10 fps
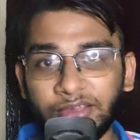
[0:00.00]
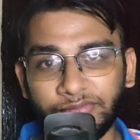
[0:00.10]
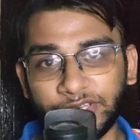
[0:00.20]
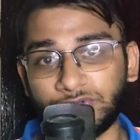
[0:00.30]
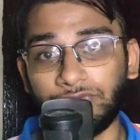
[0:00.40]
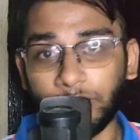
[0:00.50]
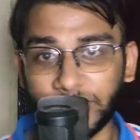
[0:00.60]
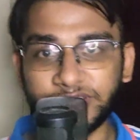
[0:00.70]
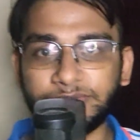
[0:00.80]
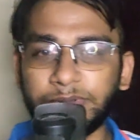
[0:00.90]
which
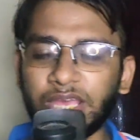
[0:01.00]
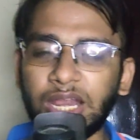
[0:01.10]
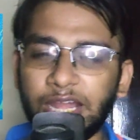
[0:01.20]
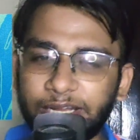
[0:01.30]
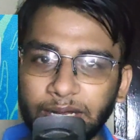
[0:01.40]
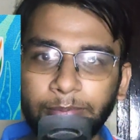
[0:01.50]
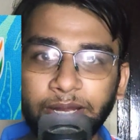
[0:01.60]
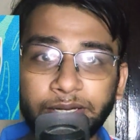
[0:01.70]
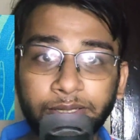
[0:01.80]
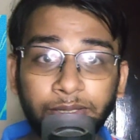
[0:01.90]
worries me a little
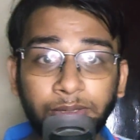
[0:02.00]
bit.